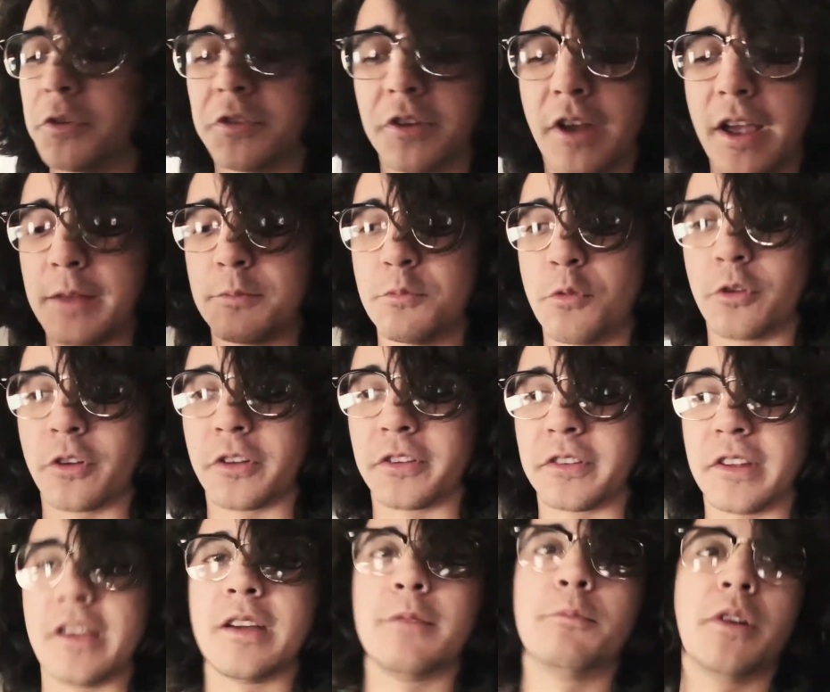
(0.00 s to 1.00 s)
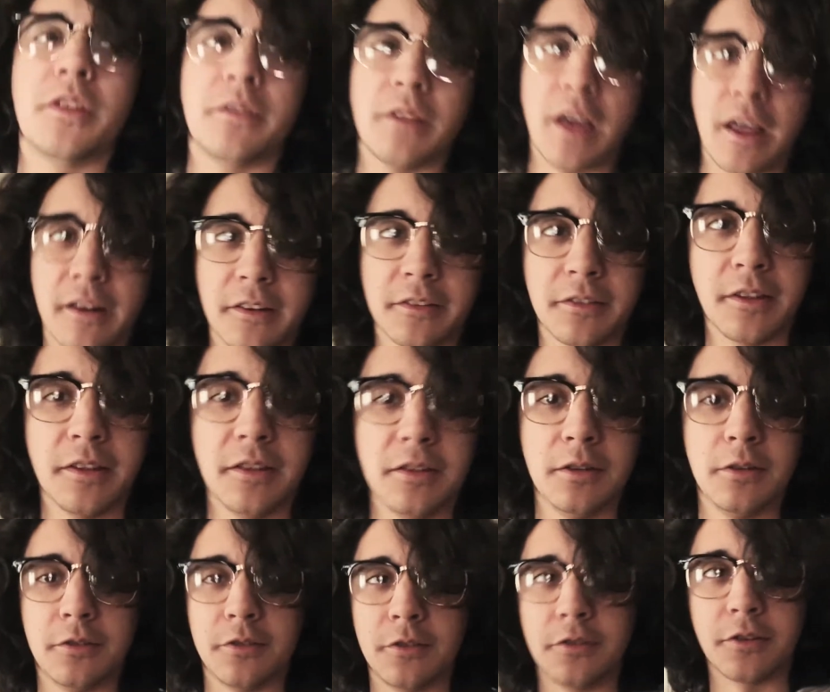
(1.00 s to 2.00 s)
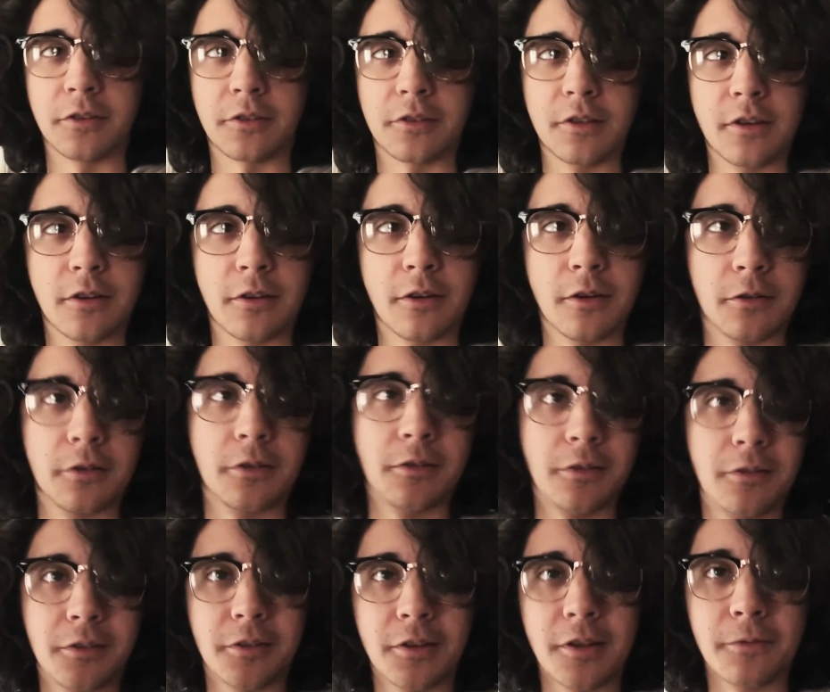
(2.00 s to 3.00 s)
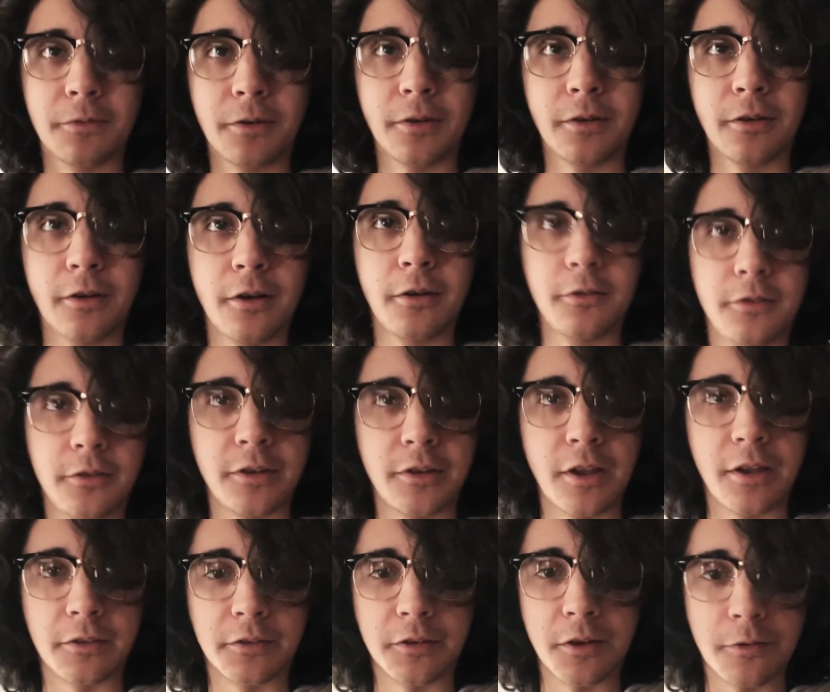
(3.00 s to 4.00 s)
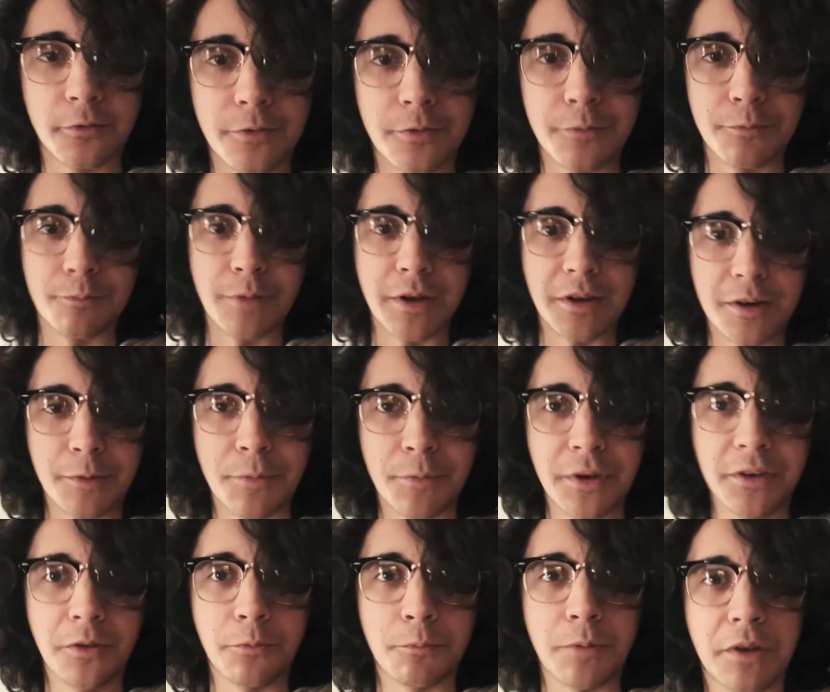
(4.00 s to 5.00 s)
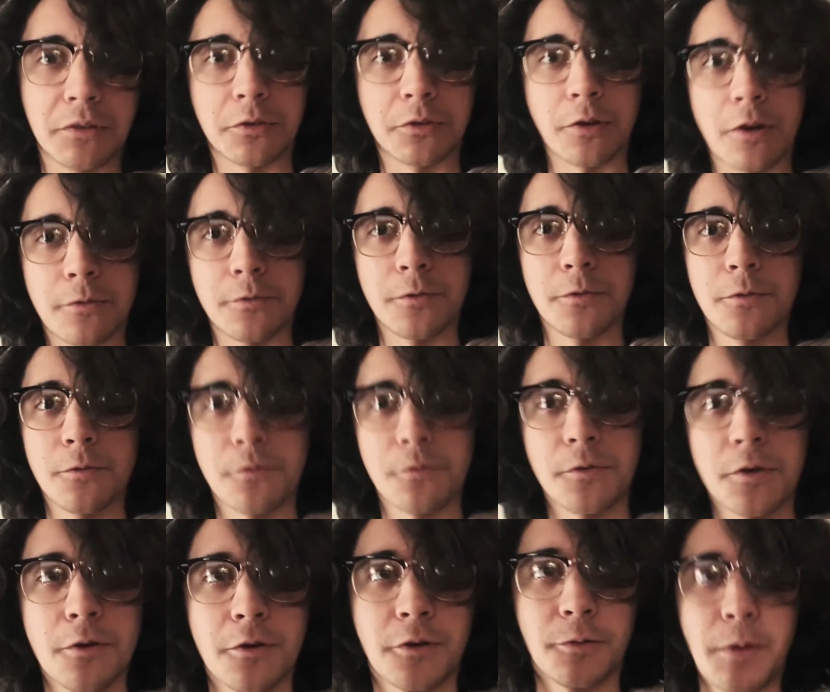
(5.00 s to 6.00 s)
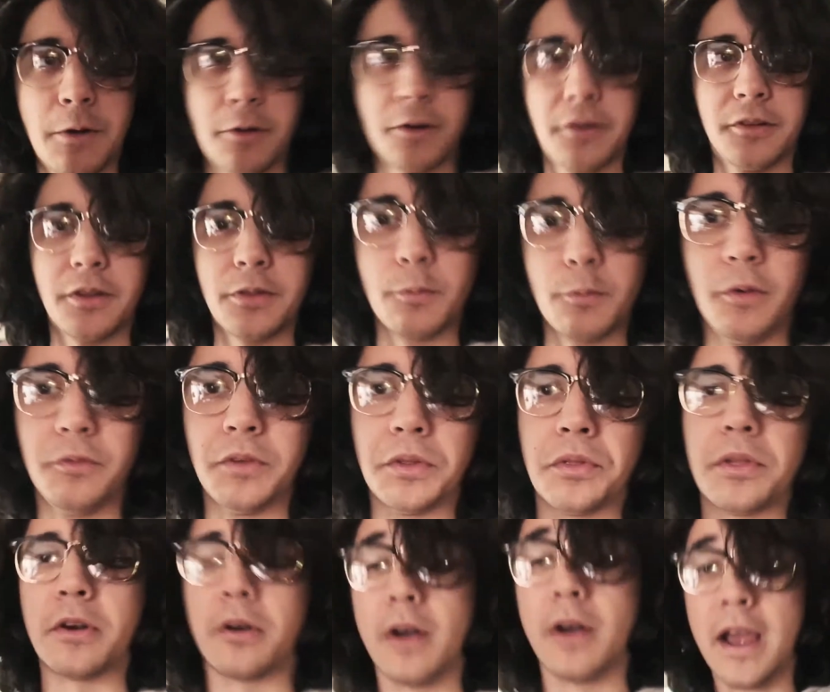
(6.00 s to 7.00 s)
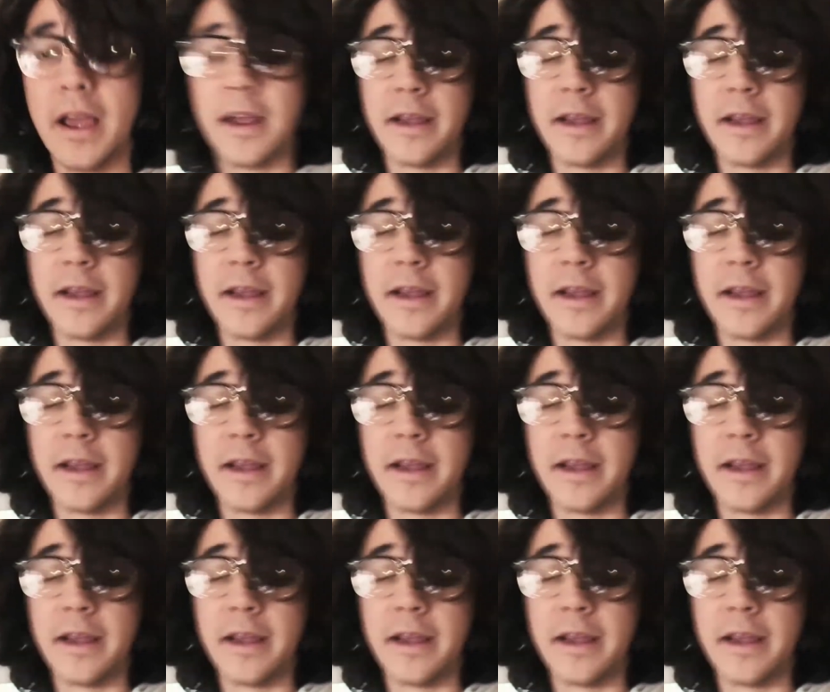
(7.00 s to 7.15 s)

I had more to say, but honestly, you should just go see it for your own dang self and make an opinion based off of your experience at the movie theater.